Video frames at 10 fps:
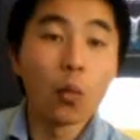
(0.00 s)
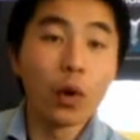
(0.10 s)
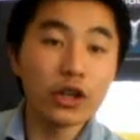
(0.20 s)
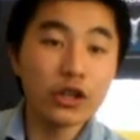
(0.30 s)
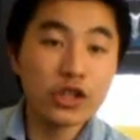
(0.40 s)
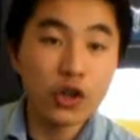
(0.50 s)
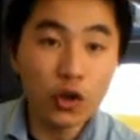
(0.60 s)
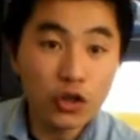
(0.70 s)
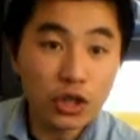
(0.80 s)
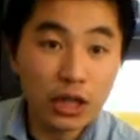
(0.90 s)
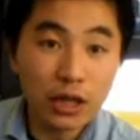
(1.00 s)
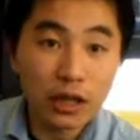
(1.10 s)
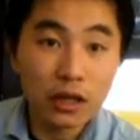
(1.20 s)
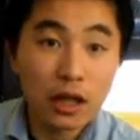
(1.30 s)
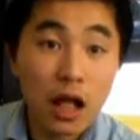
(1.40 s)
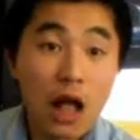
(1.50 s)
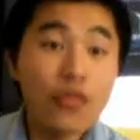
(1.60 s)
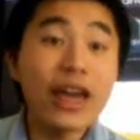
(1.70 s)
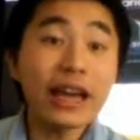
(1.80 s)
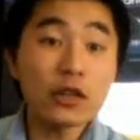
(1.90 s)
what you're searching.
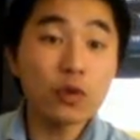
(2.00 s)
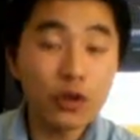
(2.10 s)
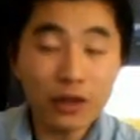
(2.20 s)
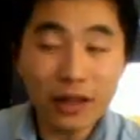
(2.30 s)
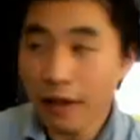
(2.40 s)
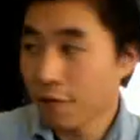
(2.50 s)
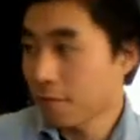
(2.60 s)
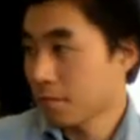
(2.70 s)
They control your life.